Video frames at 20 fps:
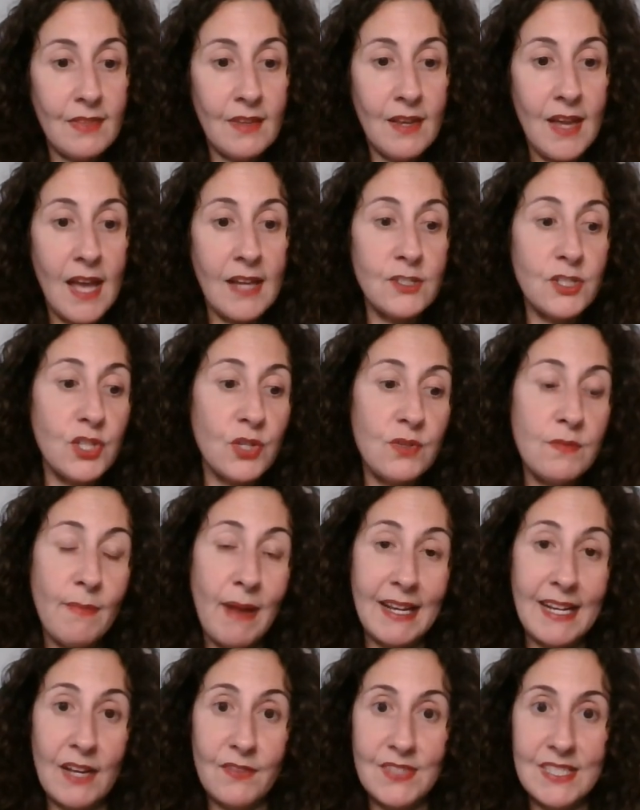And so you
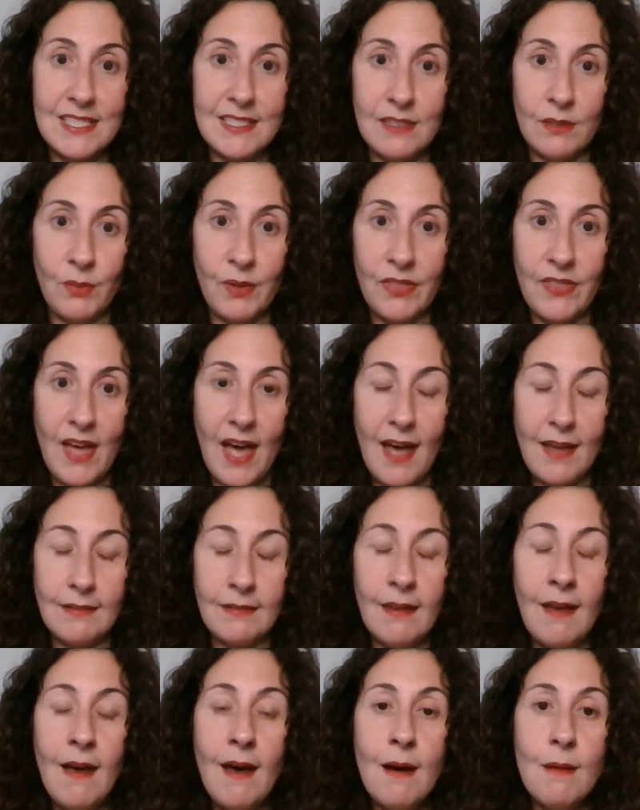might have to deal with
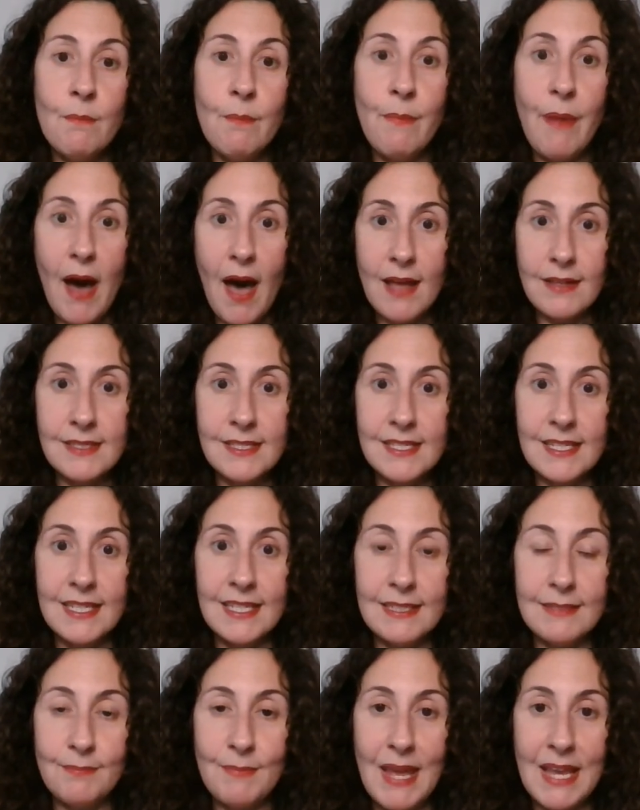that, but
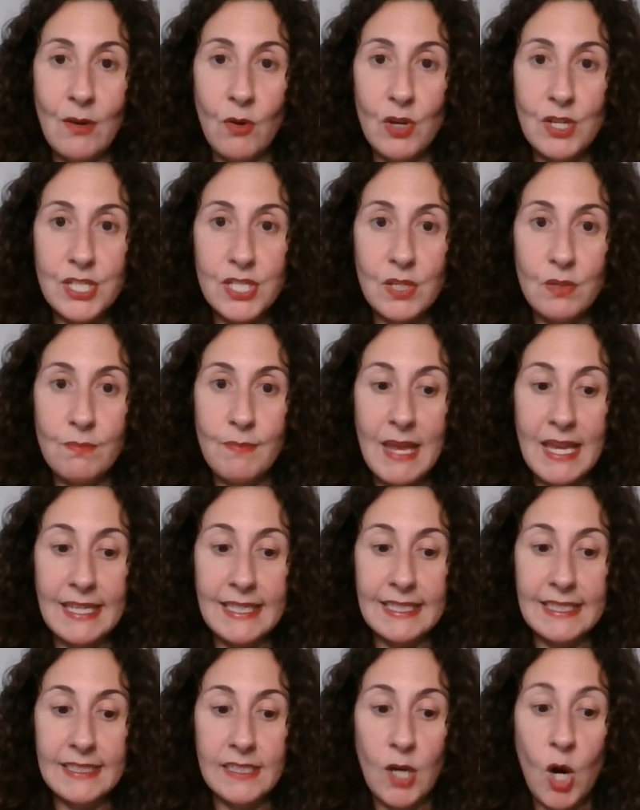it may also
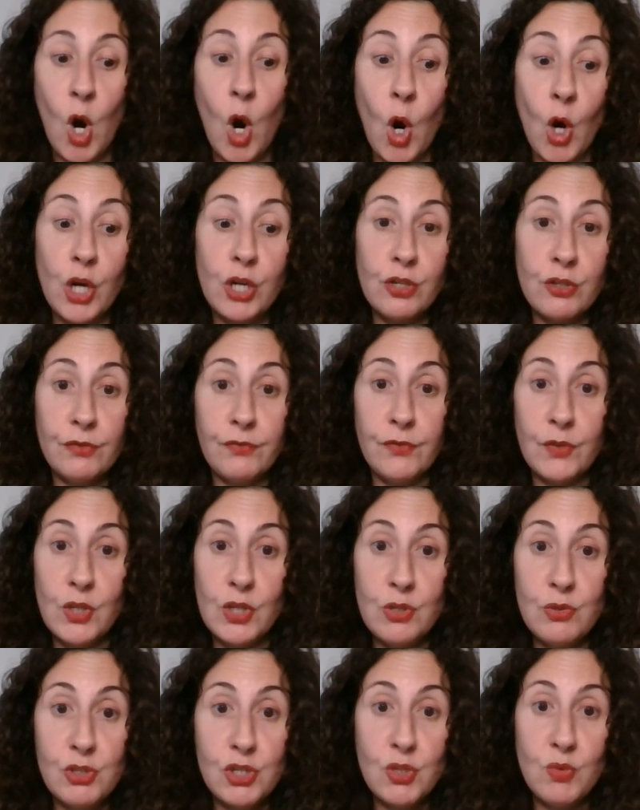make it harder for
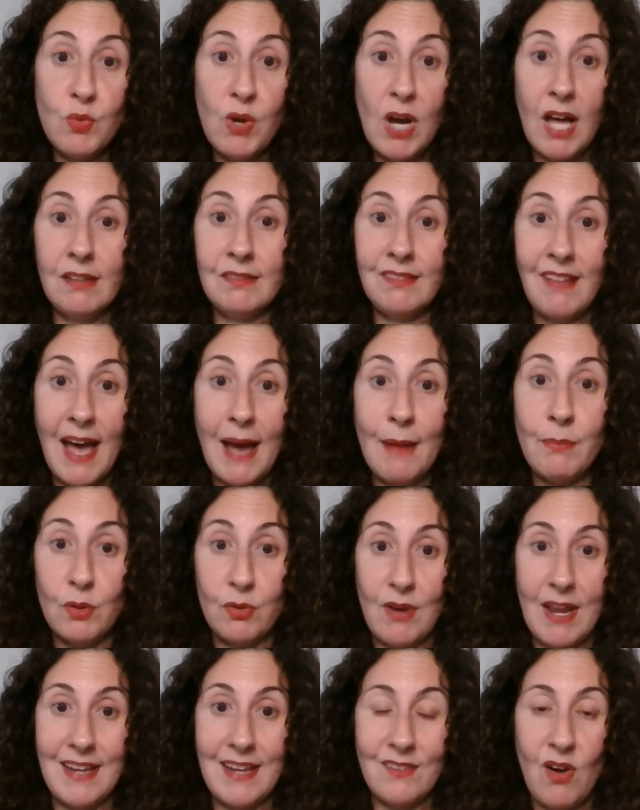you to
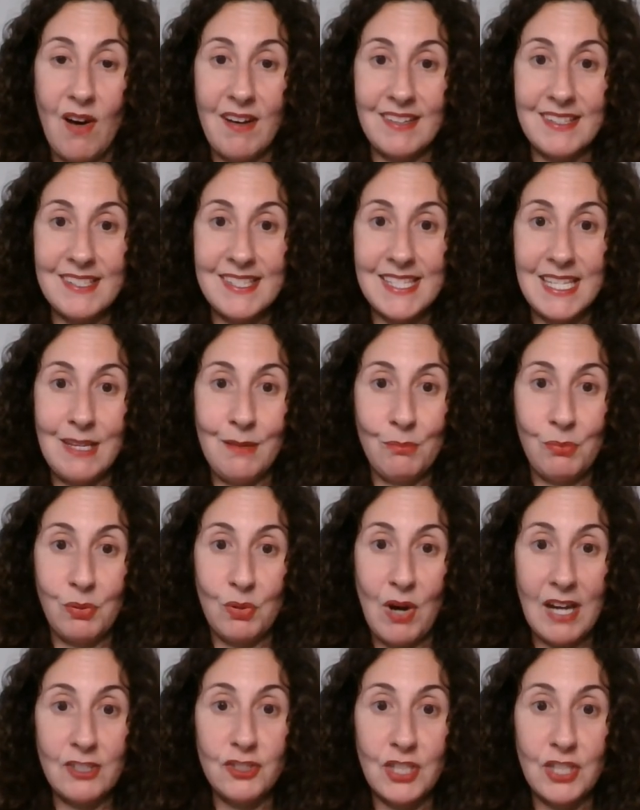collaborate on a team
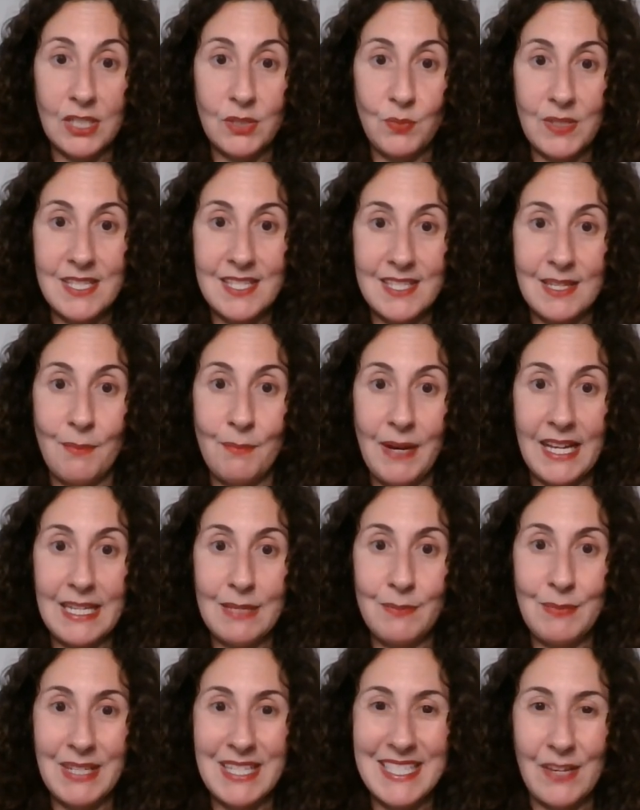project with somebody
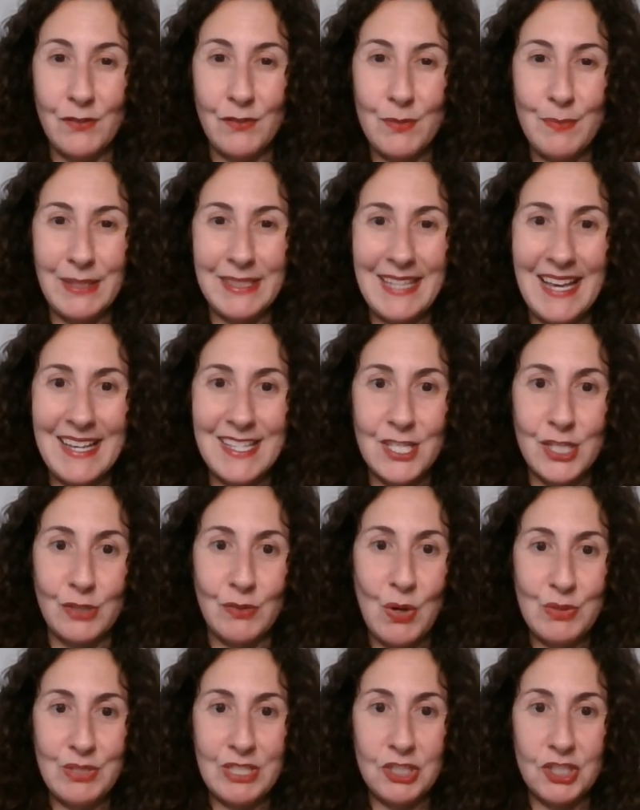because everybody has their
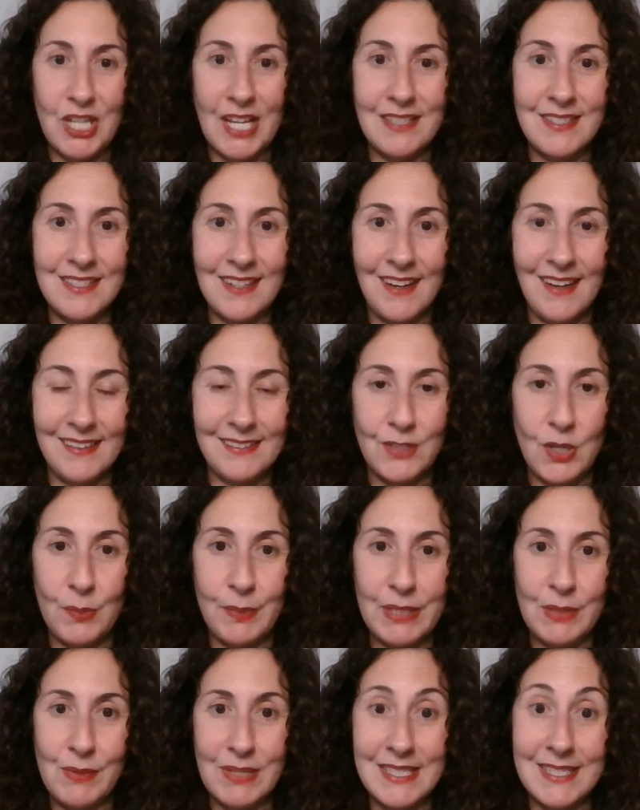own agenda and
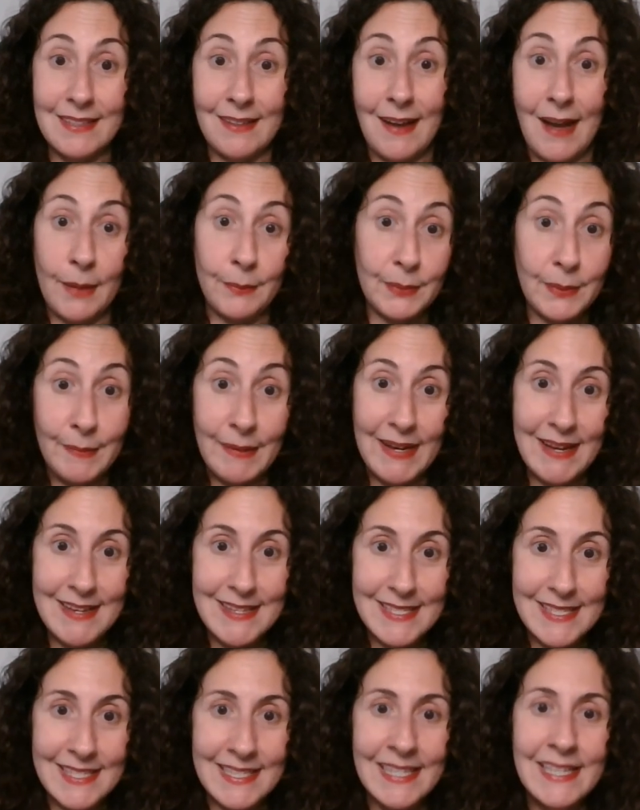nobody wants to
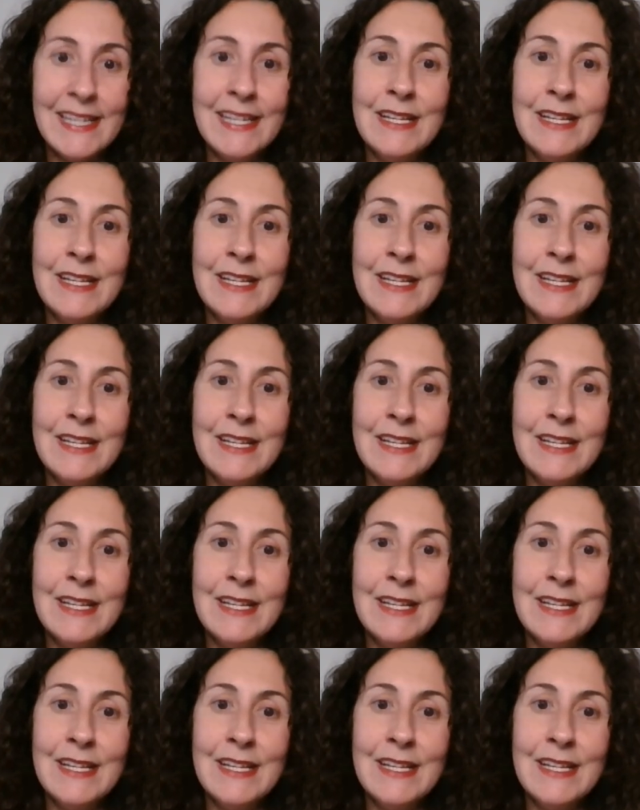compromise.